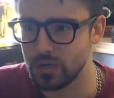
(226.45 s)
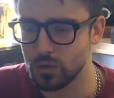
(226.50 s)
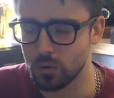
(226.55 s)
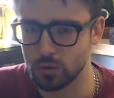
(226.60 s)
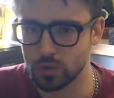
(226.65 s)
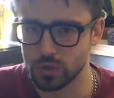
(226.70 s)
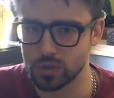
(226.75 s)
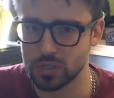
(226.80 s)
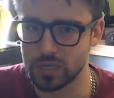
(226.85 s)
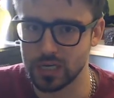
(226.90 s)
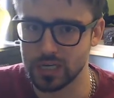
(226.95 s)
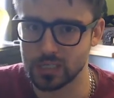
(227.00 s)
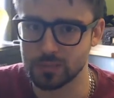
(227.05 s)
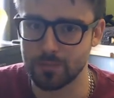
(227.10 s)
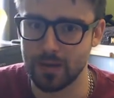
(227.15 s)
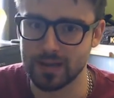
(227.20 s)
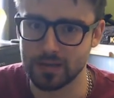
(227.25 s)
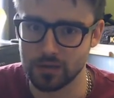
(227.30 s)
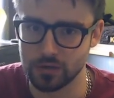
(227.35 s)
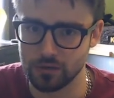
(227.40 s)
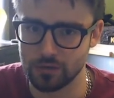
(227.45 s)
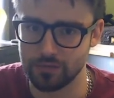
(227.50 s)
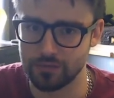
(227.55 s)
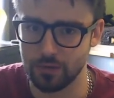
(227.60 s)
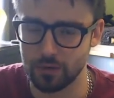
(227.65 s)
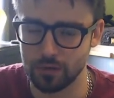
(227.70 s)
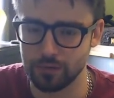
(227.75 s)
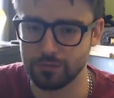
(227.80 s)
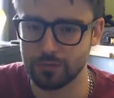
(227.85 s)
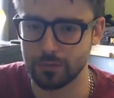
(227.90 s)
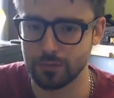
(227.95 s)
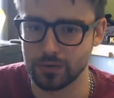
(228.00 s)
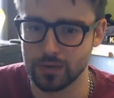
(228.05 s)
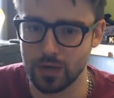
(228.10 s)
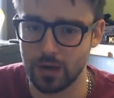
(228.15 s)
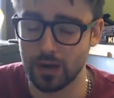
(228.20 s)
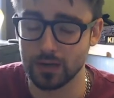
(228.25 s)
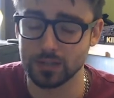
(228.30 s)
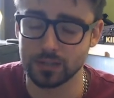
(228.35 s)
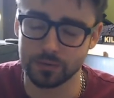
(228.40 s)
You're just expected to follow through
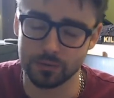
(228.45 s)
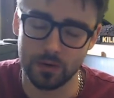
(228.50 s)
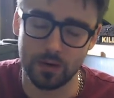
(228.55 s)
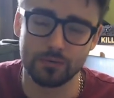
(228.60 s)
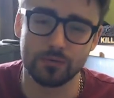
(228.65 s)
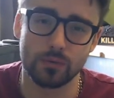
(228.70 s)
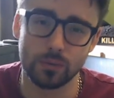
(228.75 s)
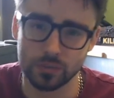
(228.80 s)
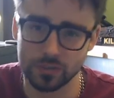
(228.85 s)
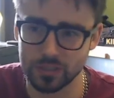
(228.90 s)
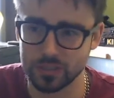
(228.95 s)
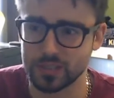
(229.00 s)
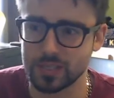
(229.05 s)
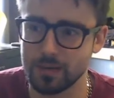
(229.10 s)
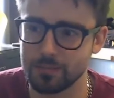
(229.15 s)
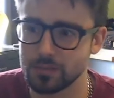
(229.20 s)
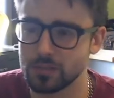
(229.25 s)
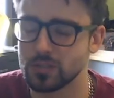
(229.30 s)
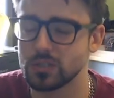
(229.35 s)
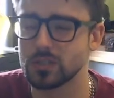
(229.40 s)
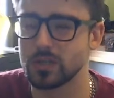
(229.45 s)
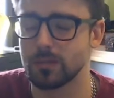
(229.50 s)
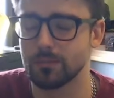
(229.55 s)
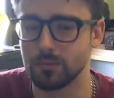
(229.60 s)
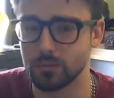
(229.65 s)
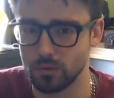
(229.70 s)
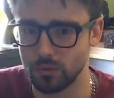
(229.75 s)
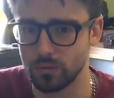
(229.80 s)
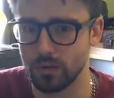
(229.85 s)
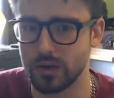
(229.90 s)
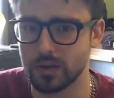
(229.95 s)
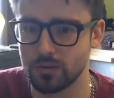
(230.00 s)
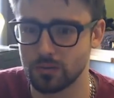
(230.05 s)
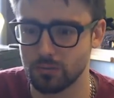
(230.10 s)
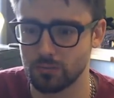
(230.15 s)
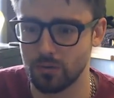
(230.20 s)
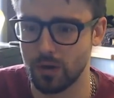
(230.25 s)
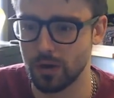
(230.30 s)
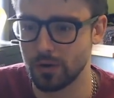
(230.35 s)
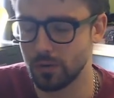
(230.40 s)
tasks. There are, of course, exceptions. Some do like to
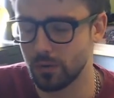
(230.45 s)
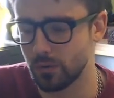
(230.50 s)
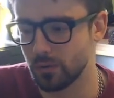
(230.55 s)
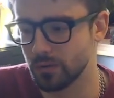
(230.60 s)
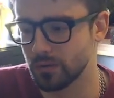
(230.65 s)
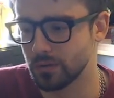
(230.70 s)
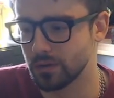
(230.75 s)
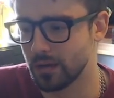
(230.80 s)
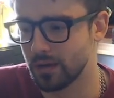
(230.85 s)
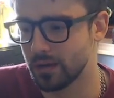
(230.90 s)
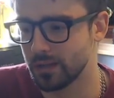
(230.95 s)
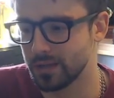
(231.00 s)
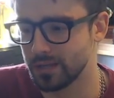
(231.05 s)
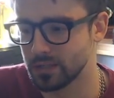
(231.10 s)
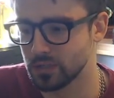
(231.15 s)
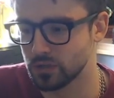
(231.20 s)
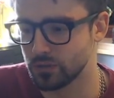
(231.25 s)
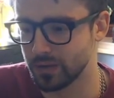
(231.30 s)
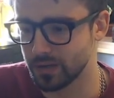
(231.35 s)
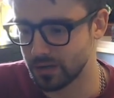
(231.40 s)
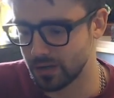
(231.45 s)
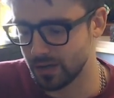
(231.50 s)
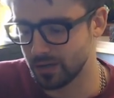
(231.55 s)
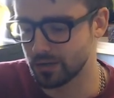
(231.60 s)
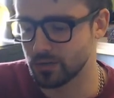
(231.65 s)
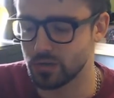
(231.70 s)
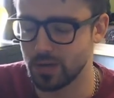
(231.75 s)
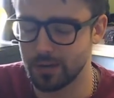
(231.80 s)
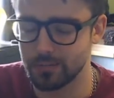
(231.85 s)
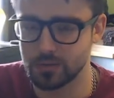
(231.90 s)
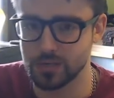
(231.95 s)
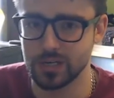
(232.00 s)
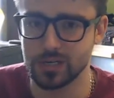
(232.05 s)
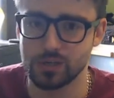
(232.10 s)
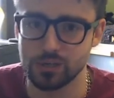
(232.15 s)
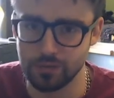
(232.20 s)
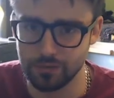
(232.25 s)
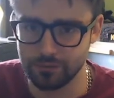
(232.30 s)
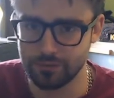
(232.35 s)
run on these strict kind of timesheets you